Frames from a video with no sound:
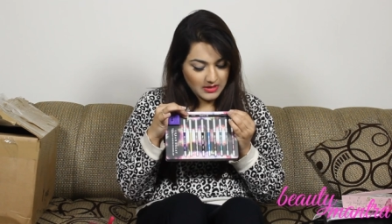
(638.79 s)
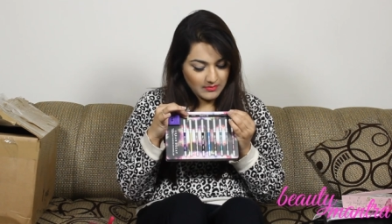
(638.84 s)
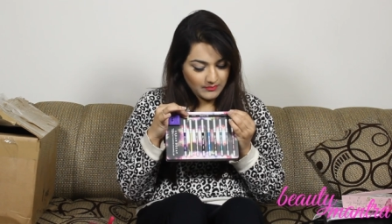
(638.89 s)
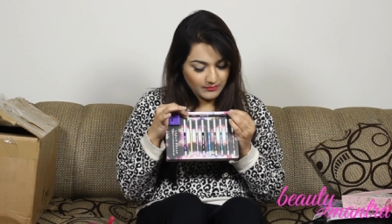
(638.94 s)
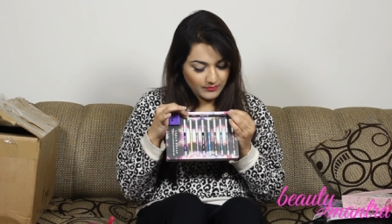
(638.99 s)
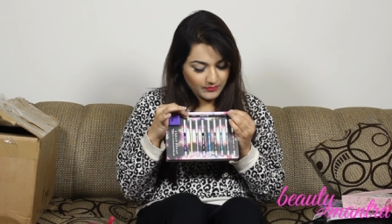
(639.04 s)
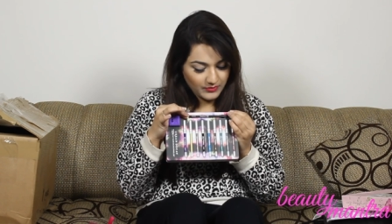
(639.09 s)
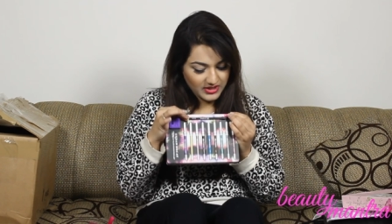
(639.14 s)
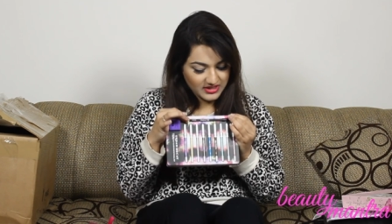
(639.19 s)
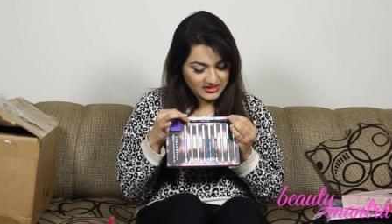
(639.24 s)

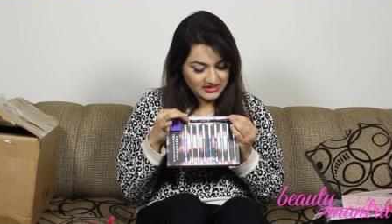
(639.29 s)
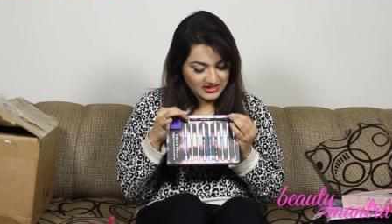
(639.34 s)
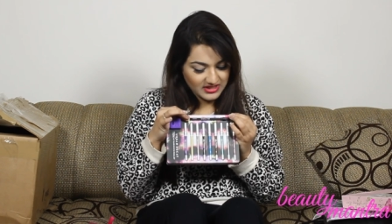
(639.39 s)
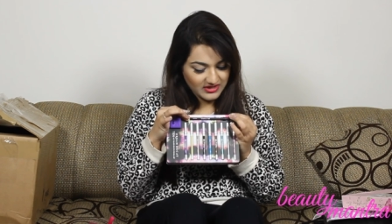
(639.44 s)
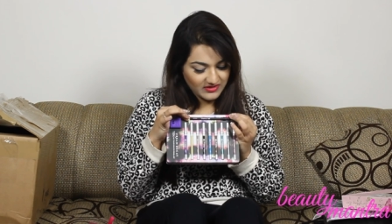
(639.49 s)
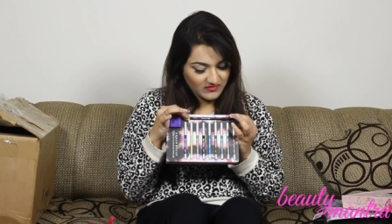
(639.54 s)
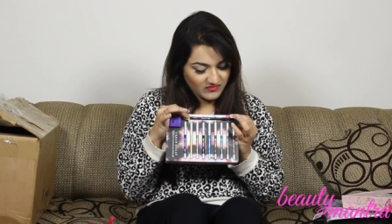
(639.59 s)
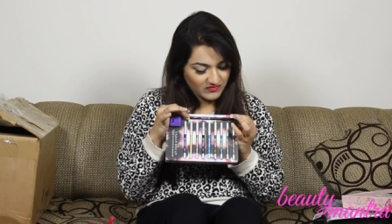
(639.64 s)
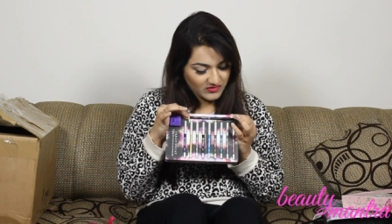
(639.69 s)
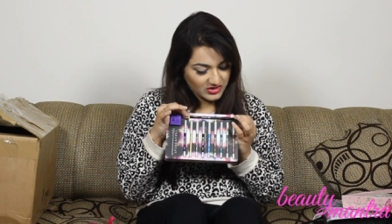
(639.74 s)

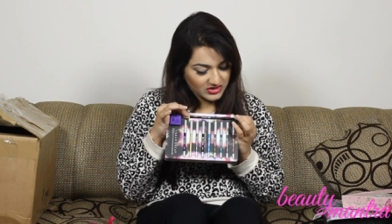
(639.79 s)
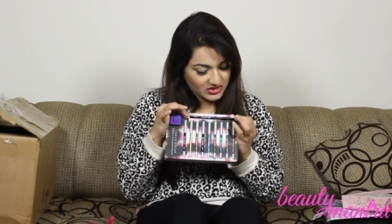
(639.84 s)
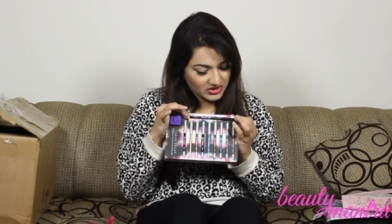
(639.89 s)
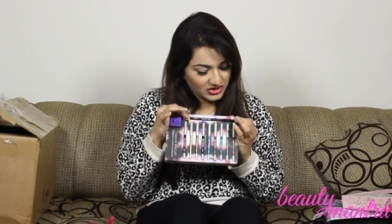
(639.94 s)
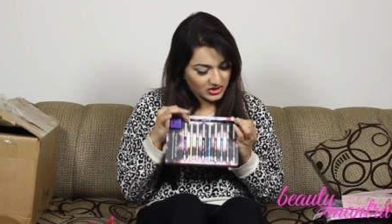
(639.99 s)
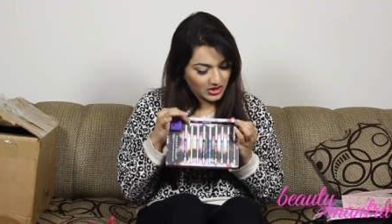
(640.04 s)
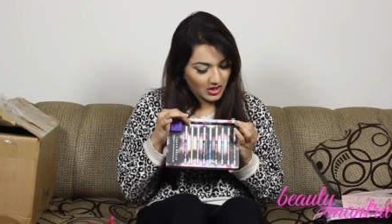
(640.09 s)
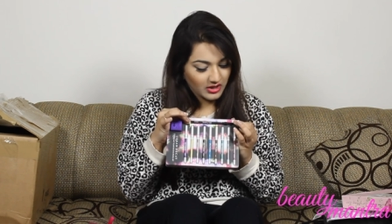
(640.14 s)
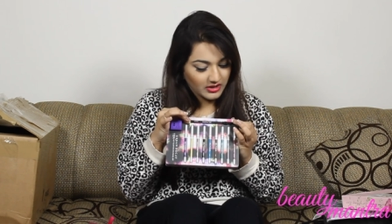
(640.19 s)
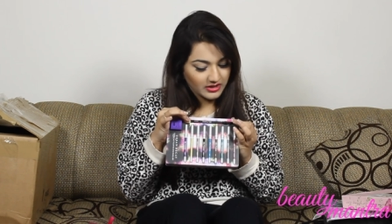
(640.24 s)
impressive,
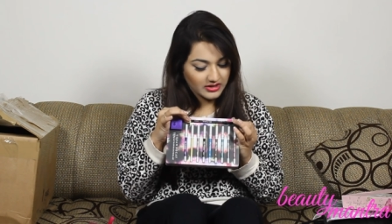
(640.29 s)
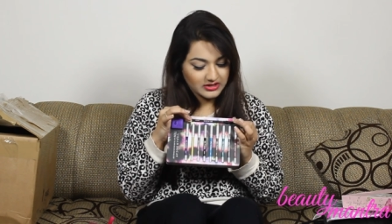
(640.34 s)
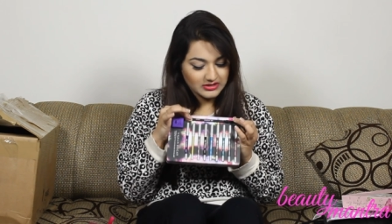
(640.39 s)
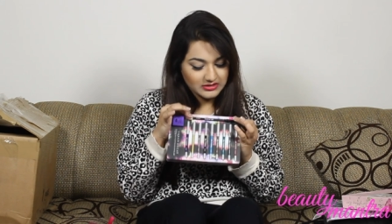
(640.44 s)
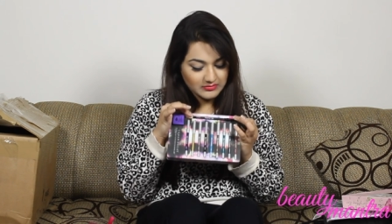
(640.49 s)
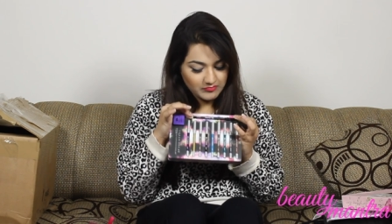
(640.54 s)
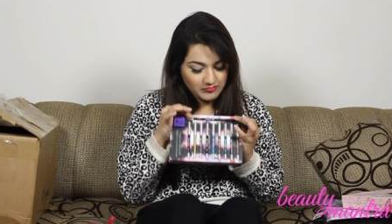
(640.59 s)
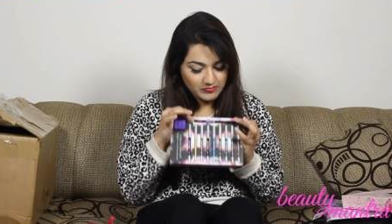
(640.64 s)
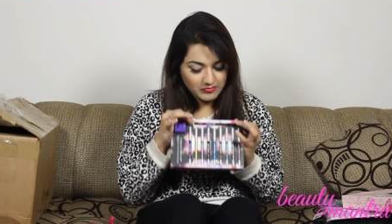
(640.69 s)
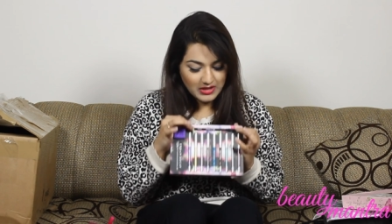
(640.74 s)

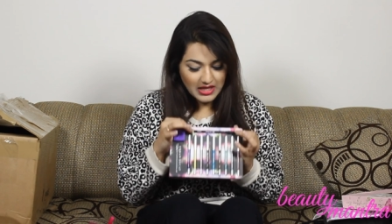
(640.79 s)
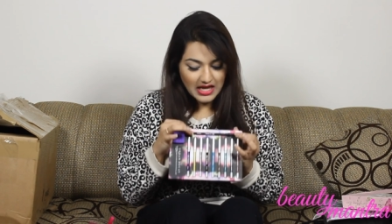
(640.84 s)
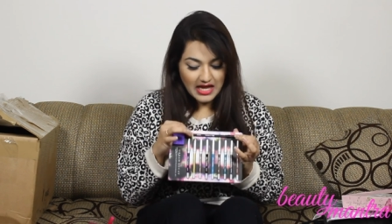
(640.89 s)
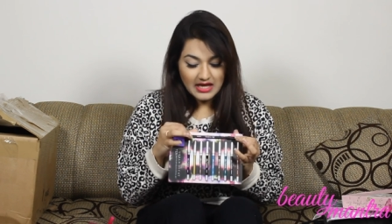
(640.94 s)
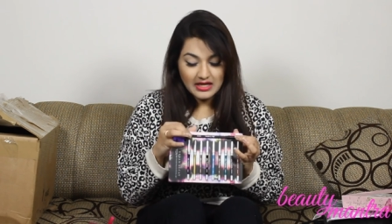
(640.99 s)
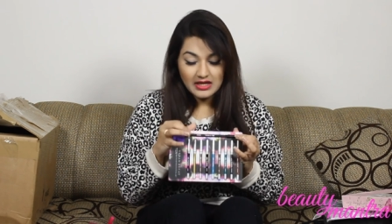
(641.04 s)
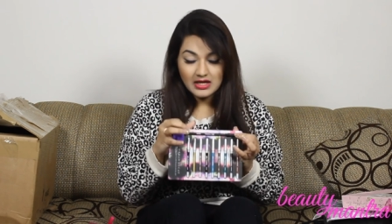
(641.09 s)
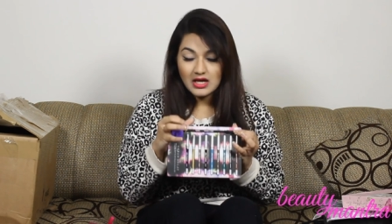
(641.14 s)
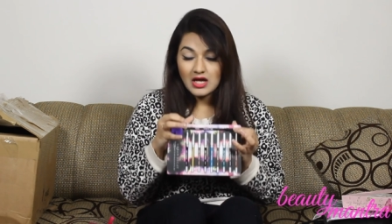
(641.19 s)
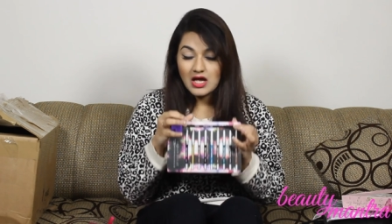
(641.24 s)
darkest
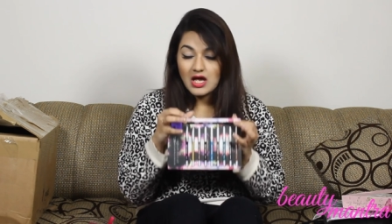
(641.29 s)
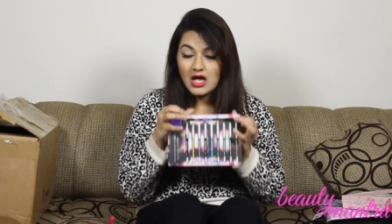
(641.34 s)
black